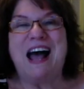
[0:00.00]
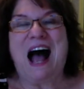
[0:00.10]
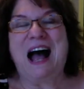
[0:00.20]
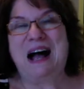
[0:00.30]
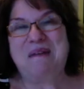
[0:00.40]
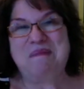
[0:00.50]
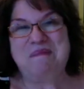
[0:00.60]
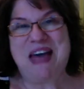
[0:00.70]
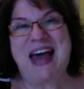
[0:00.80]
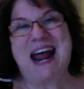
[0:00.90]

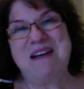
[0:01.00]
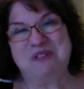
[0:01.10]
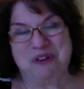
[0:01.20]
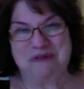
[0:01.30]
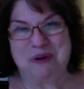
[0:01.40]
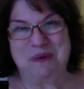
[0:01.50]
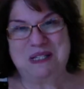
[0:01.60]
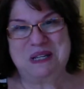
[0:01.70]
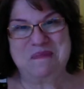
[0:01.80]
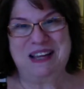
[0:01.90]
And I look forward
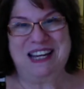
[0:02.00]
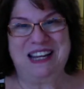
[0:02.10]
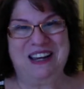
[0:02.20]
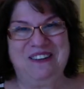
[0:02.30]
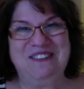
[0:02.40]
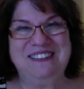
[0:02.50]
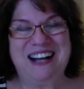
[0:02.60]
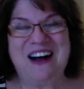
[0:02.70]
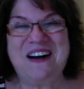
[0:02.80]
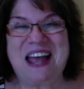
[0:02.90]
to meeting you.
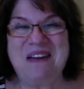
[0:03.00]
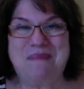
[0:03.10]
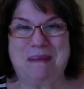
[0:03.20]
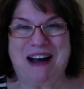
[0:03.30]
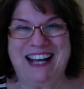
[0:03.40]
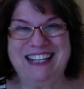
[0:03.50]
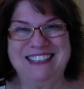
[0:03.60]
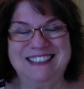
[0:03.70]
Okay, bye-bye.